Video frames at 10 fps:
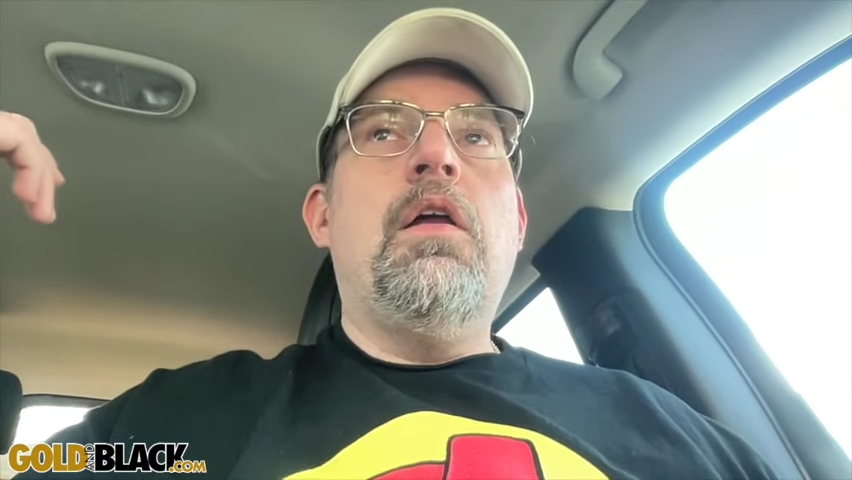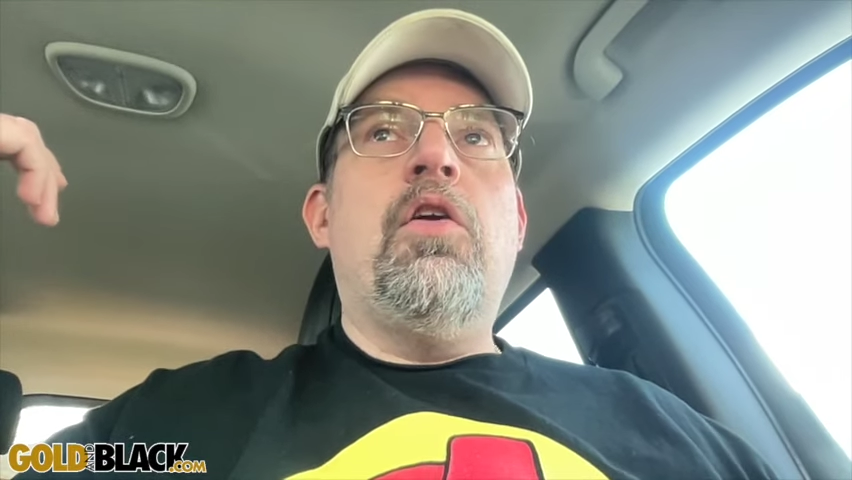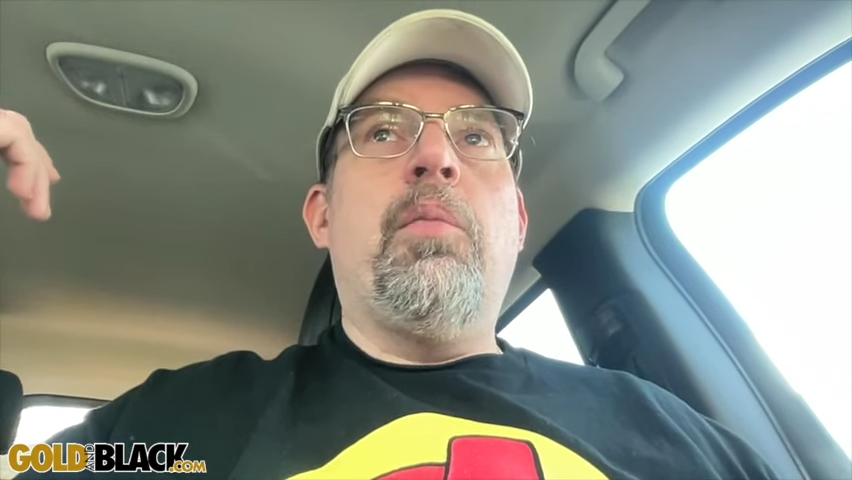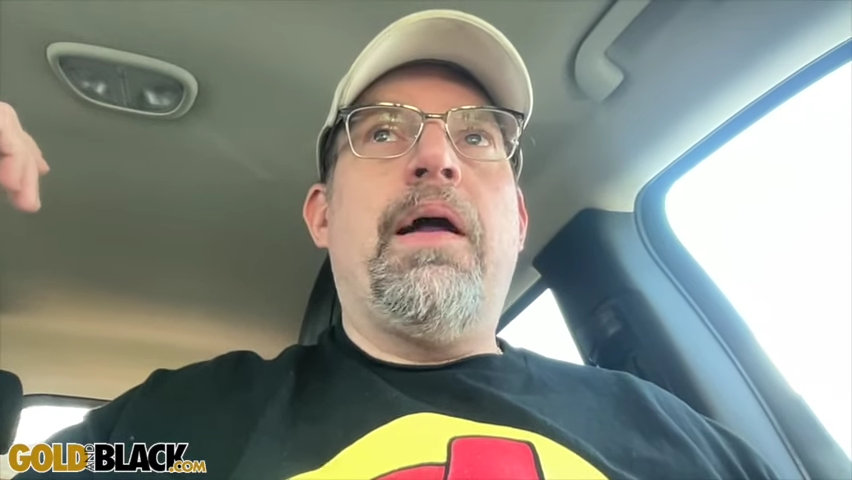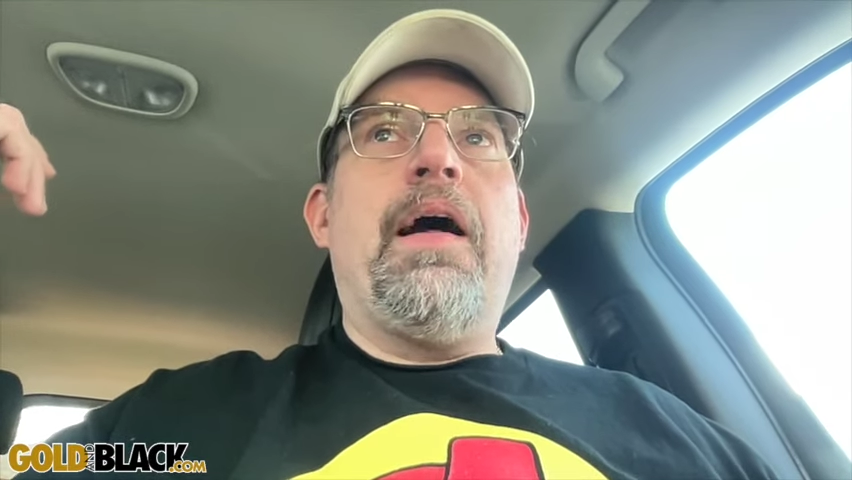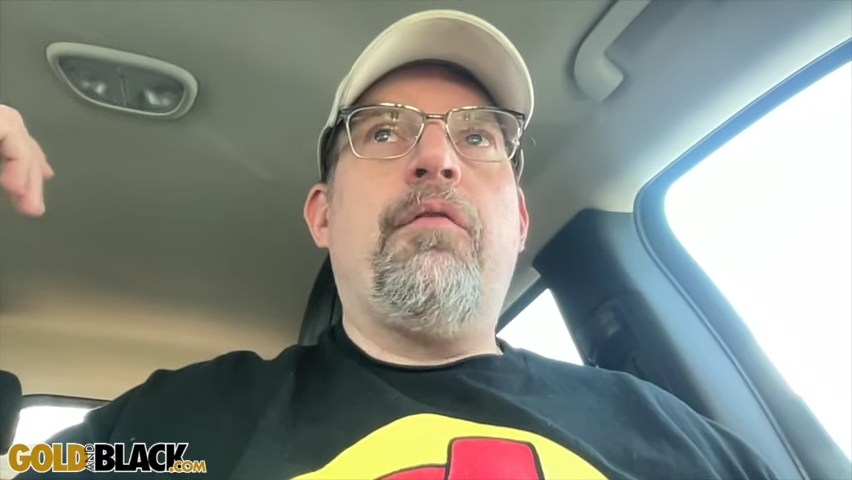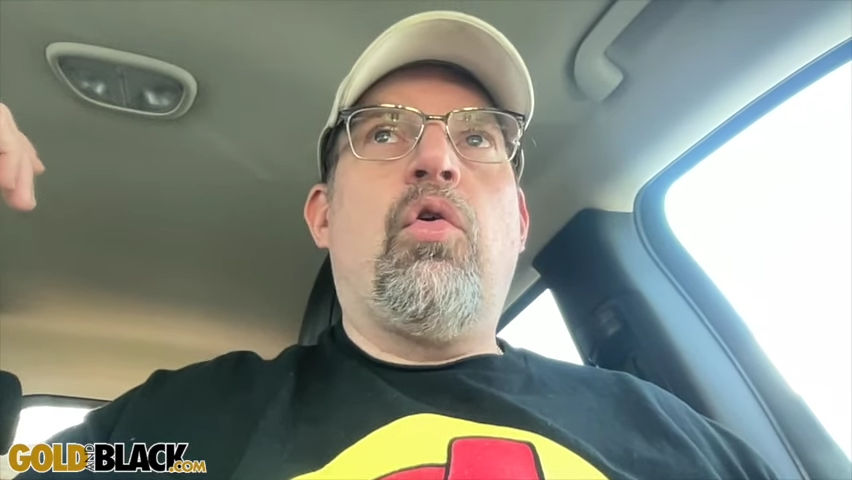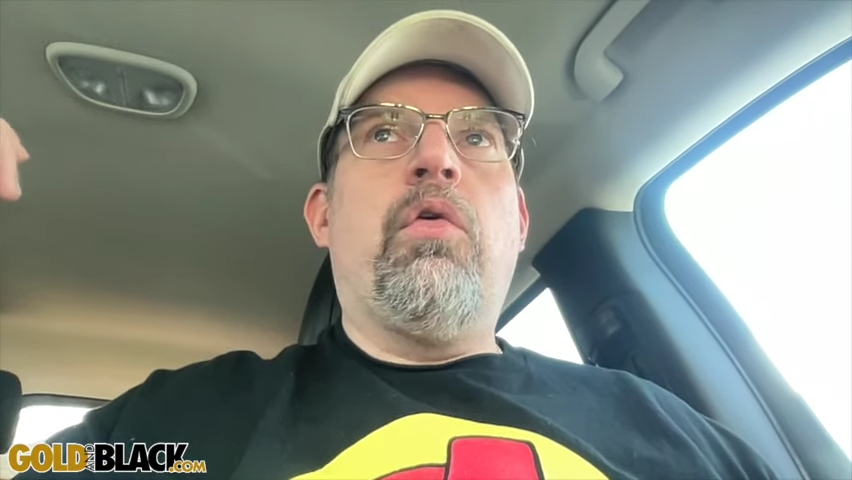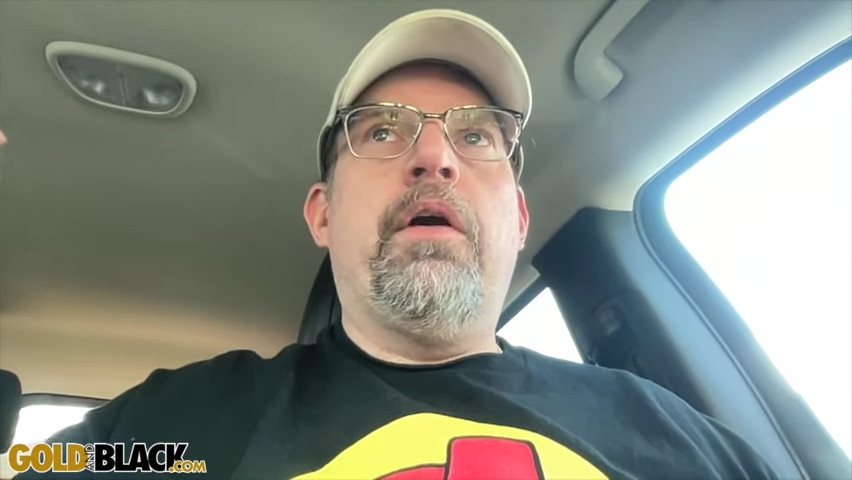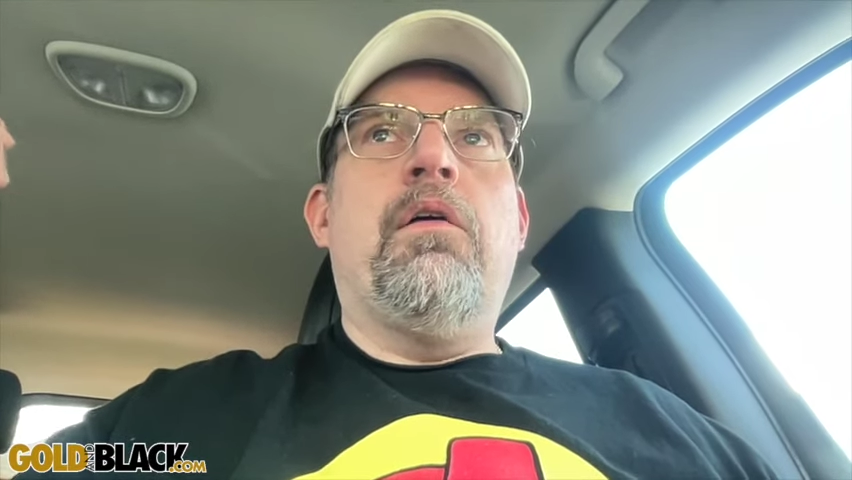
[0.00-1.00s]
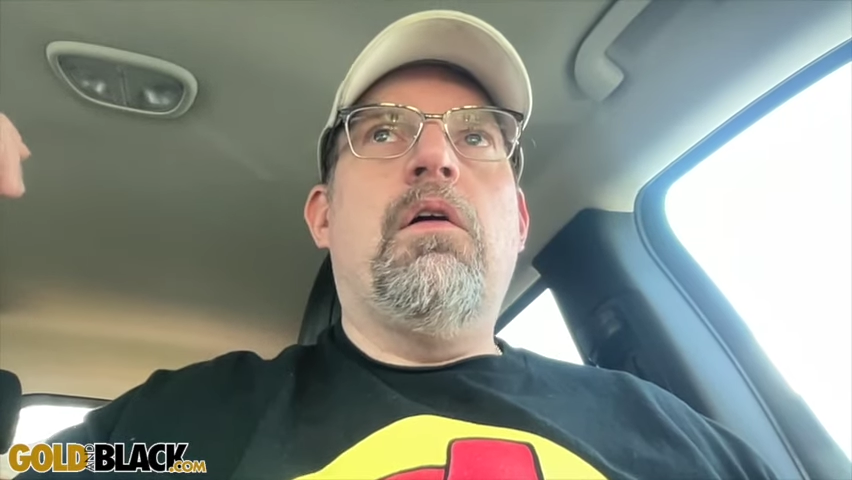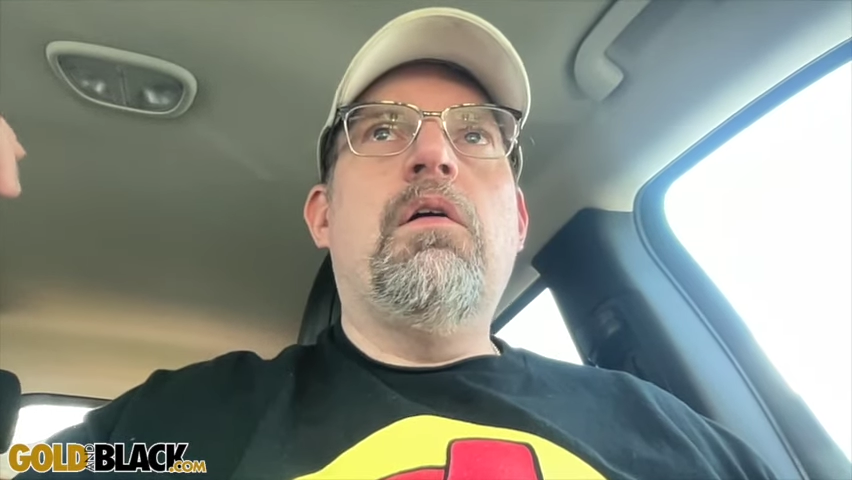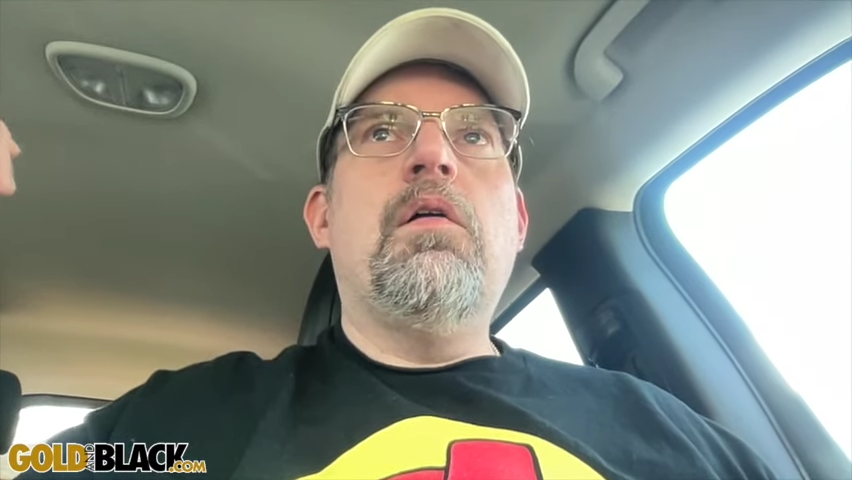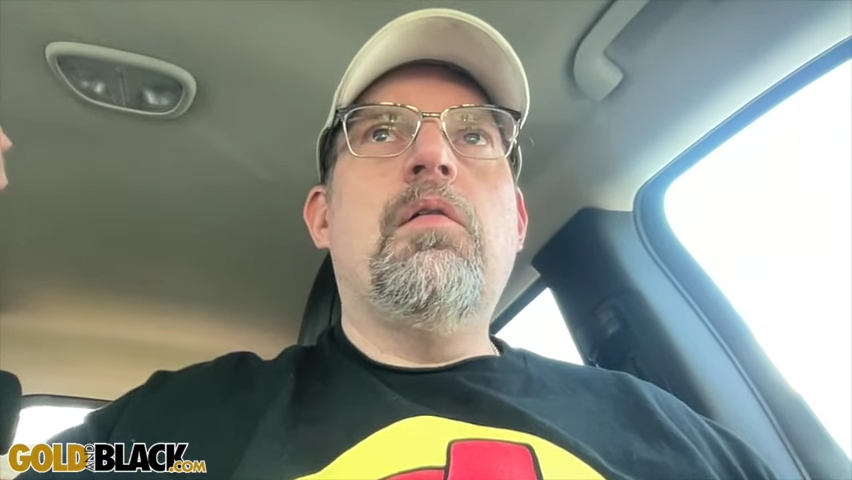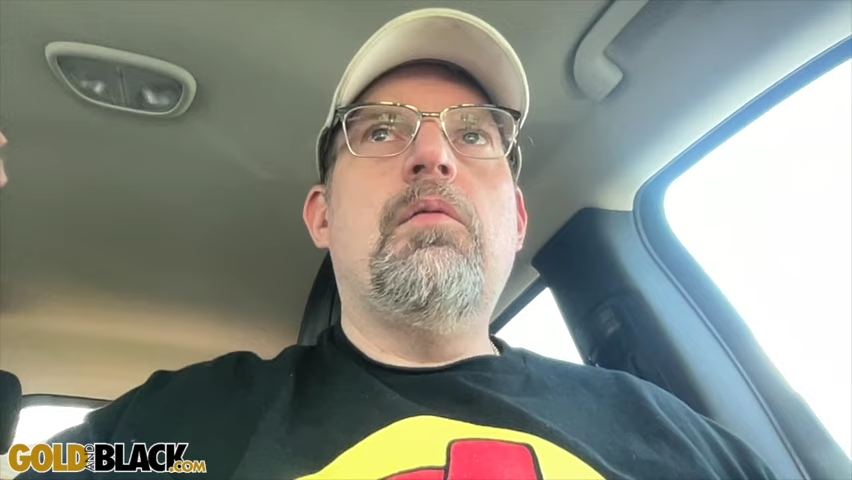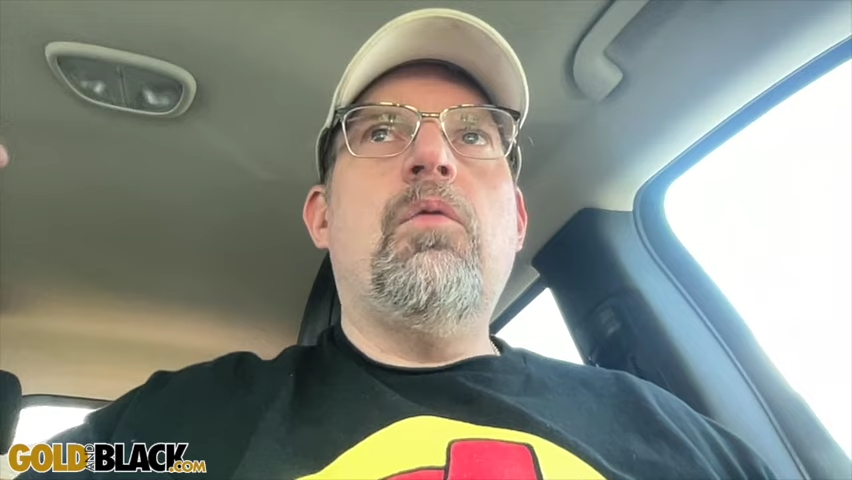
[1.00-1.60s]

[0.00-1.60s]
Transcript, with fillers: you might have a real